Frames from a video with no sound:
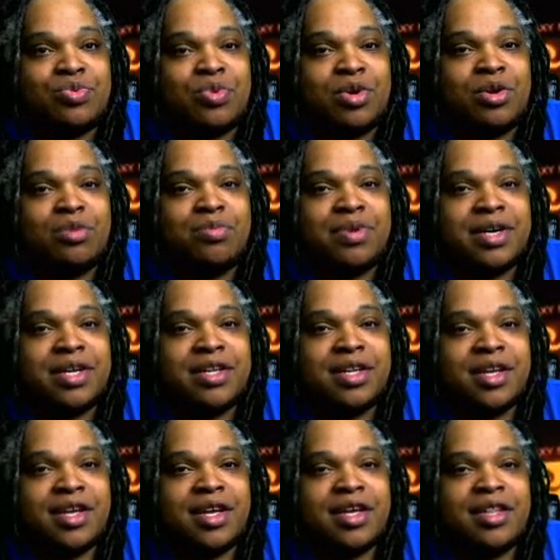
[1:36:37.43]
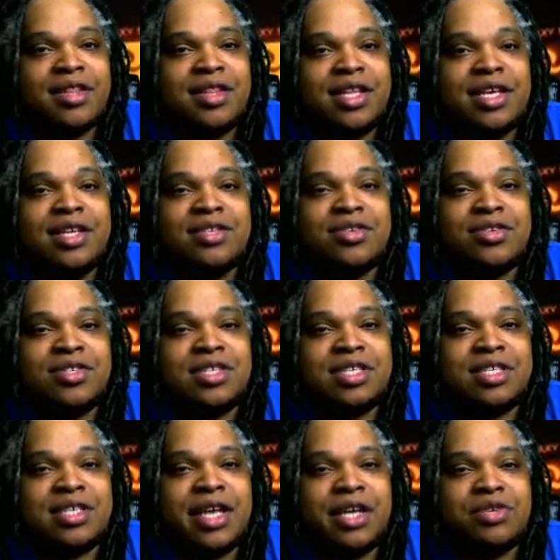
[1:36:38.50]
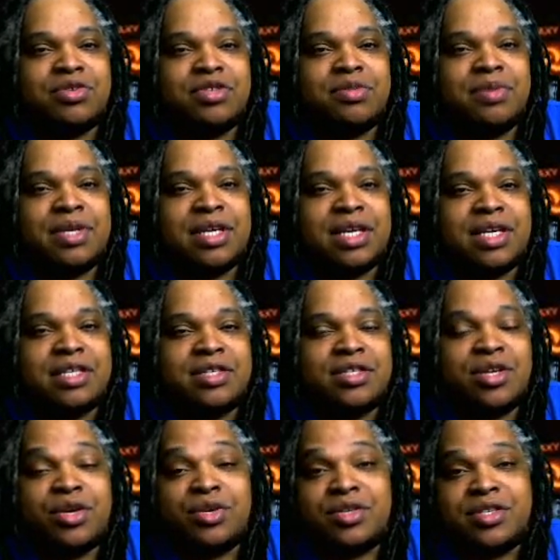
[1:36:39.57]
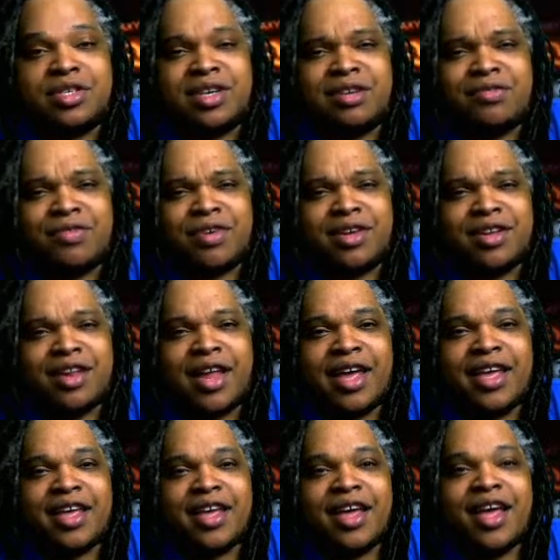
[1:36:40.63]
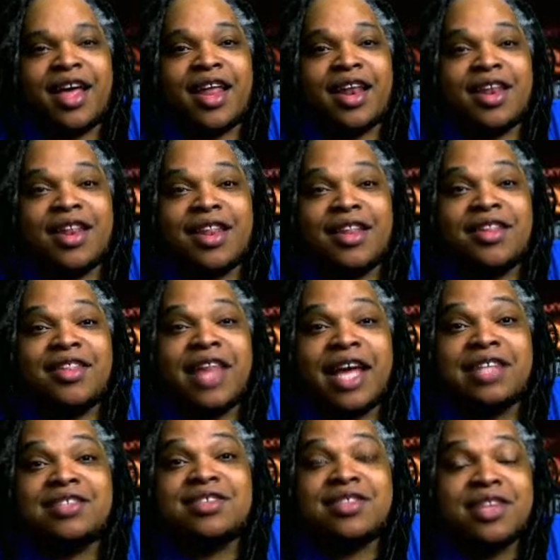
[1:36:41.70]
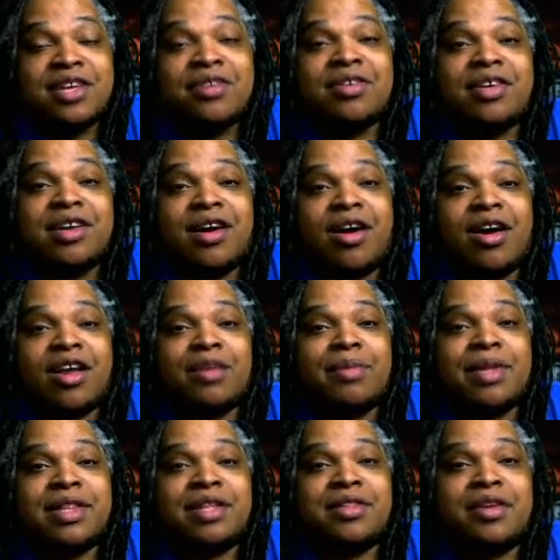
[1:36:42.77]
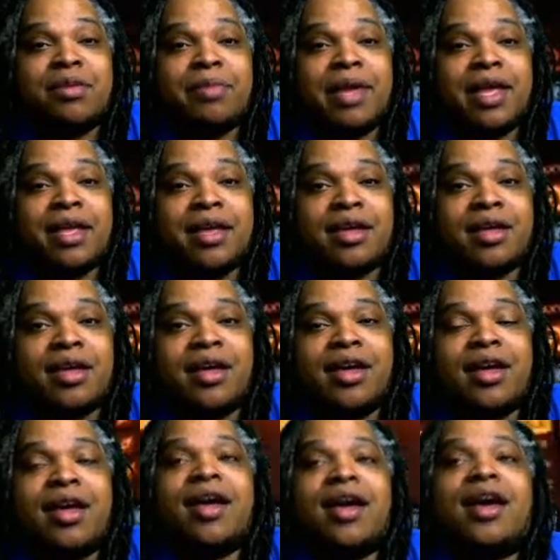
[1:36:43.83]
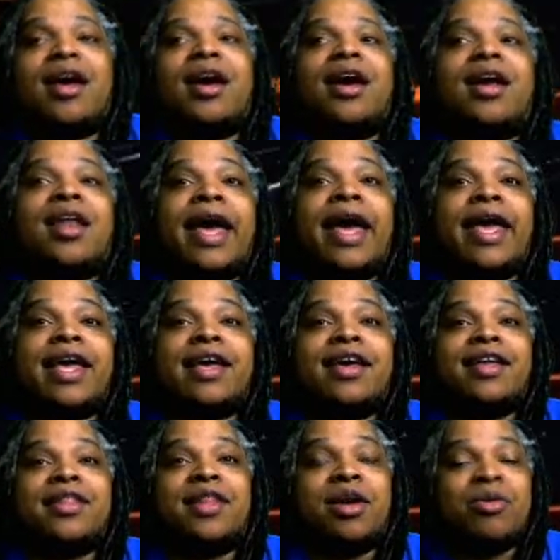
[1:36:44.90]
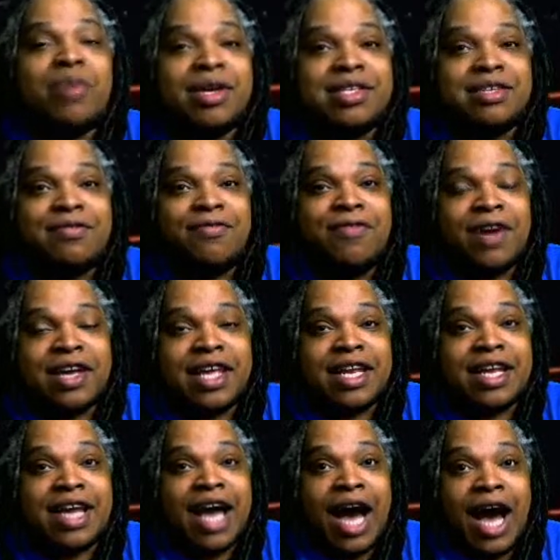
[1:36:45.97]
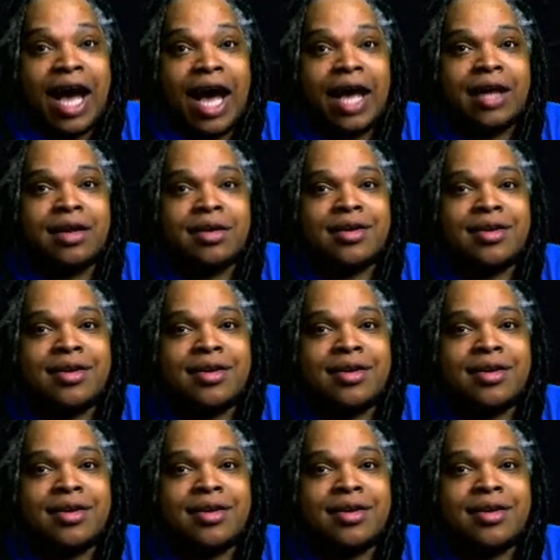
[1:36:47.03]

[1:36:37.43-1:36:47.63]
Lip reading: world, but these are just dangerous because they're different. Like, that's literally the argument that they're making. Like, there wasn't fucking Khan.